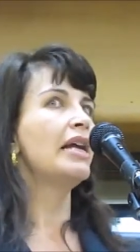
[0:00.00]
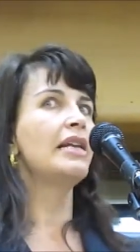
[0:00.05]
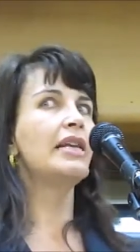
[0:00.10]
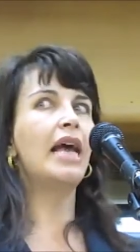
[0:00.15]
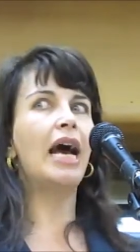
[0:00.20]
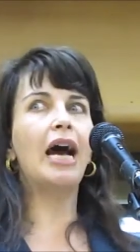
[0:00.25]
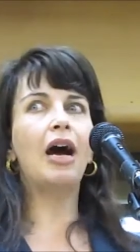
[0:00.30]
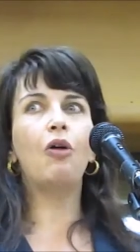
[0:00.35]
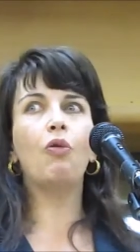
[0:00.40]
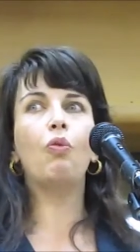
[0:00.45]

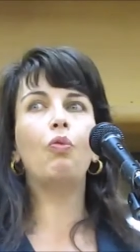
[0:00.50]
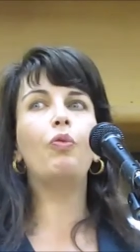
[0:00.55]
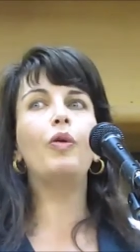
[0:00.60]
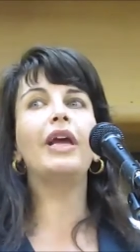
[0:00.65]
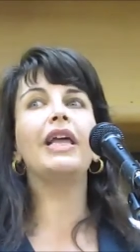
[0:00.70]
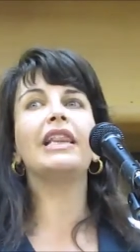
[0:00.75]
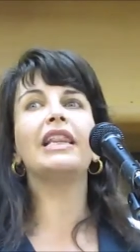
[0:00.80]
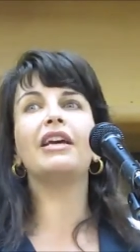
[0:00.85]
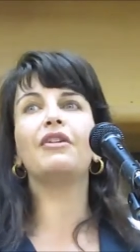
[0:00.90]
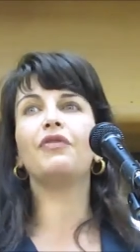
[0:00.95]
now,
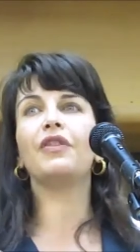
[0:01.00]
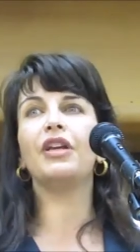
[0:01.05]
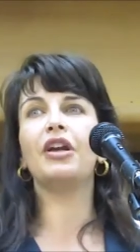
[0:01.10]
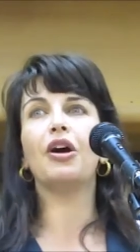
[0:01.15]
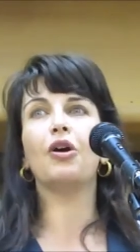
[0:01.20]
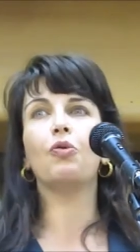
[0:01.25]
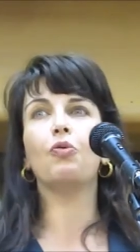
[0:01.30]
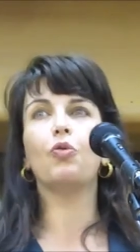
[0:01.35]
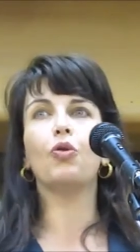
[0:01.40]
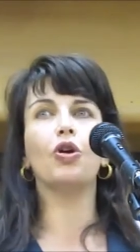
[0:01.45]
we live in
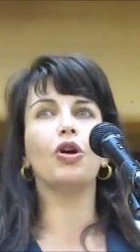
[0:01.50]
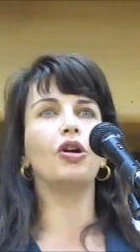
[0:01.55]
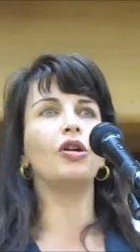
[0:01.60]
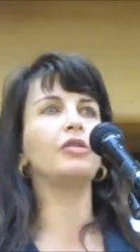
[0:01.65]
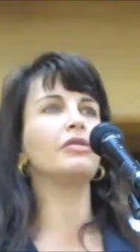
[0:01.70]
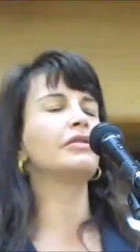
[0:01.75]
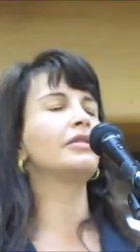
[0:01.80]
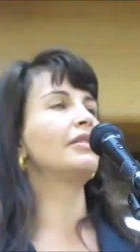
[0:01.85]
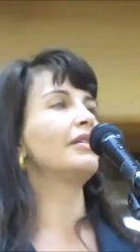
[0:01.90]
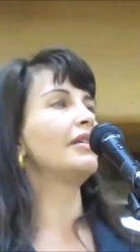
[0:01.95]
a
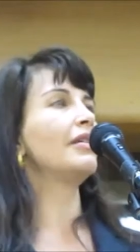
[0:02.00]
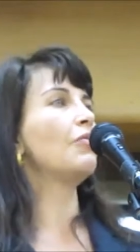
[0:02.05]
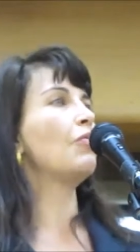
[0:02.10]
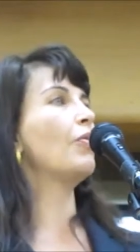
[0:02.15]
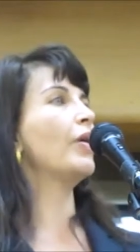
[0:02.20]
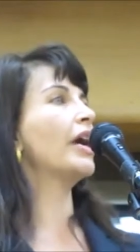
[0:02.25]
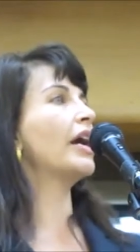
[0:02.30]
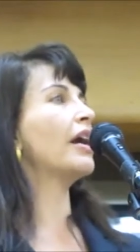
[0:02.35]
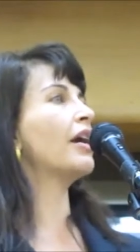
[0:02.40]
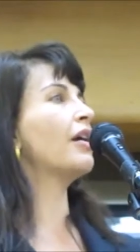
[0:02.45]
world
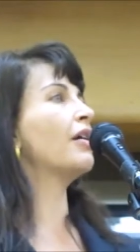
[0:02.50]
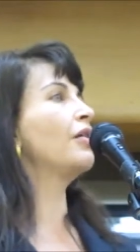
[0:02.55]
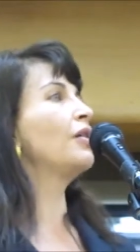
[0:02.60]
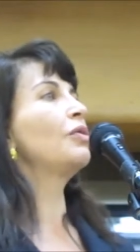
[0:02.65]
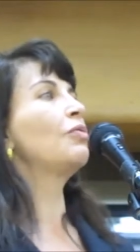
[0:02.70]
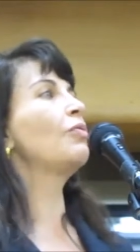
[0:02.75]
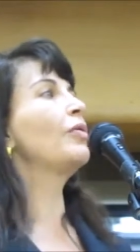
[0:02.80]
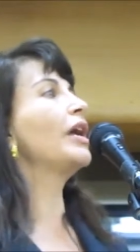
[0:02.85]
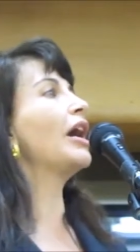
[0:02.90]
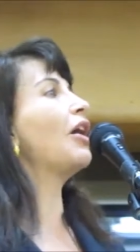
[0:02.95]

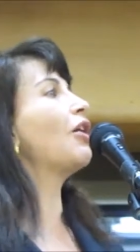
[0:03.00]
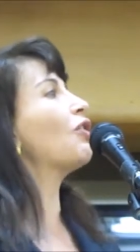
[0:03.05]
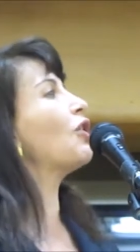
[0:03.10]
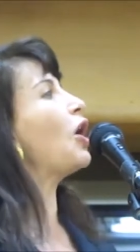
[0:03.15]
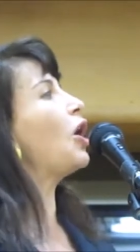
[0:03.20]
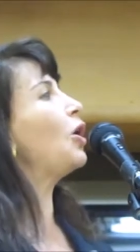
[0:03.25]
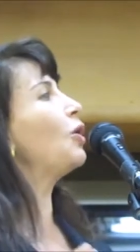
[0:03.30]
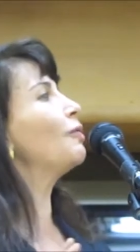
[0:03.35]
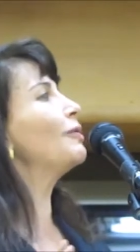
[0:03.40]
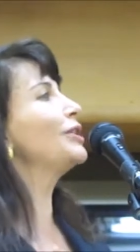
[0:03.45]
where we are
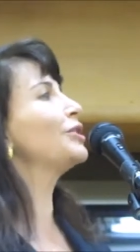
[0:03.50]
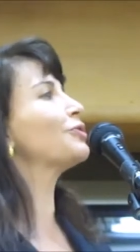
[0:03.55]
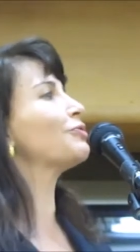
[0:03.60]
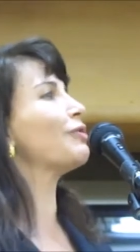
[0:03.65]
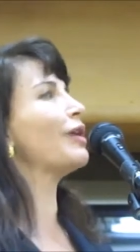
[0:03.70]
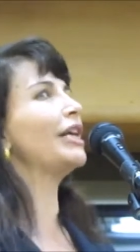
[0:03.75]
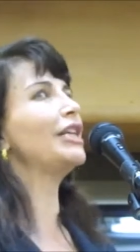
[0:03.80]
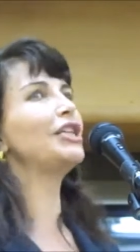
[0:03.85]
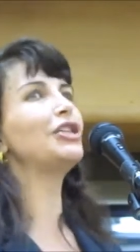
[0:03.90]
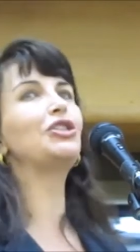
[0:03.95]
always
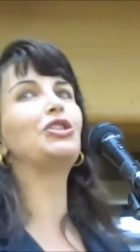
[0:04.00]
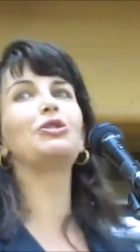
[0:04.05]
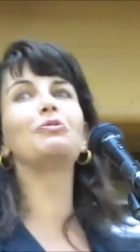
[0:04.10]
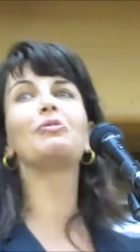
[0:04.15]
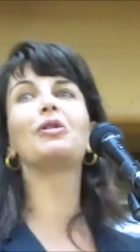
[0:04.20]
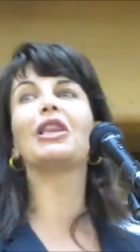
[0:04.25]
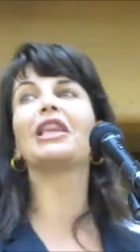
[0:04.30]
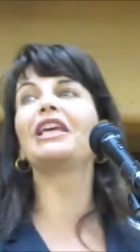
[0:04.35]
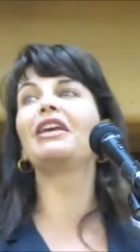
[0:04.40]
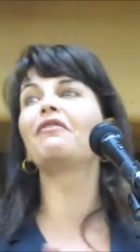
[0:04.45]
ready to
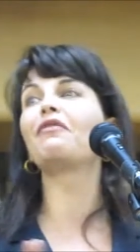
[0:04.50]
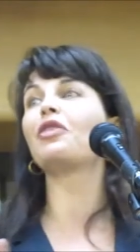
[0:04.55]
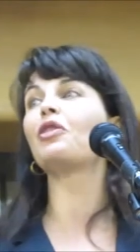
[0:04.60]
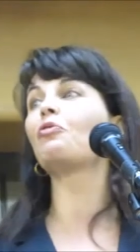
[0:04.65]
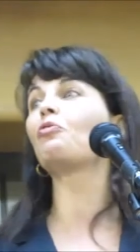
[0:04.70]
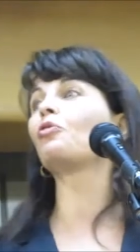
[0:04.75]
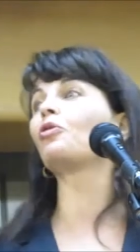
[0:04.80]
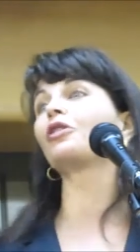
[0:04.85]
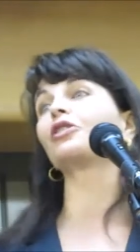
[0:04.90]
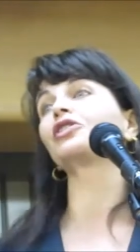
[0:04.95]
believe
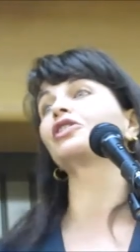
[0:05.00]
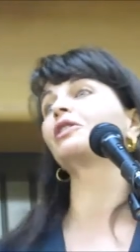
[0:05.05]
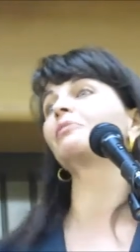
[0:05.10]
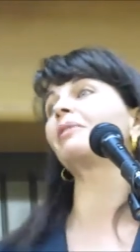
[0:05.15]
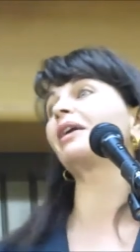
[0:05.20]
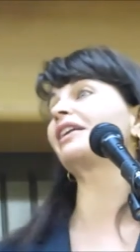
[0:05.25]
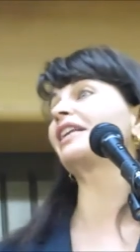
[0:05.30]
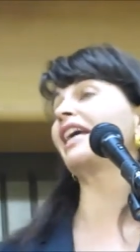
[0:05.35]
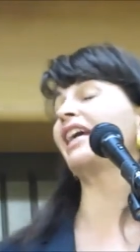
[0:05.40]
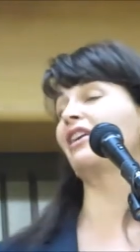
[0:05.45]
the worst
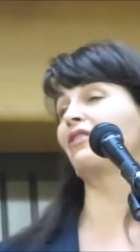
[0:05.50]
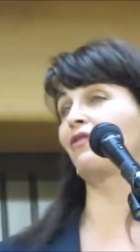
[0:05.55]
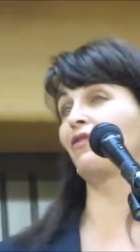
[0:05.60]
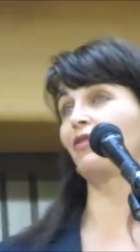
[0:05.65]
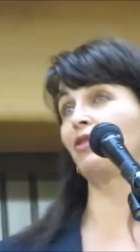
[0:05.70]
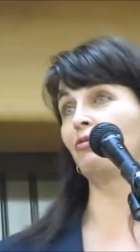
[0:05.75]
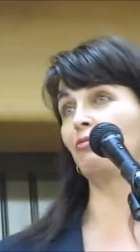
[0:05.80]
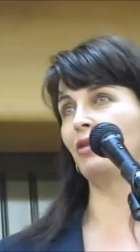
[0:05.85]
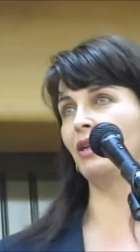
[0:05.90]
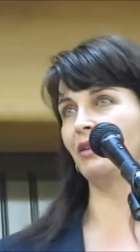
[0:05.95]
about
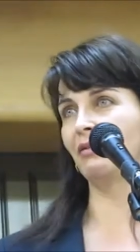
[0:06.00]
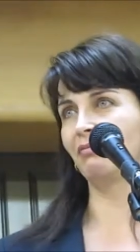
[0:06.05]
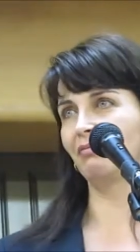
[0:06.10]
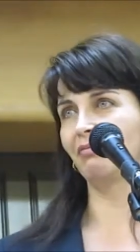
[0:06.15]
everyone.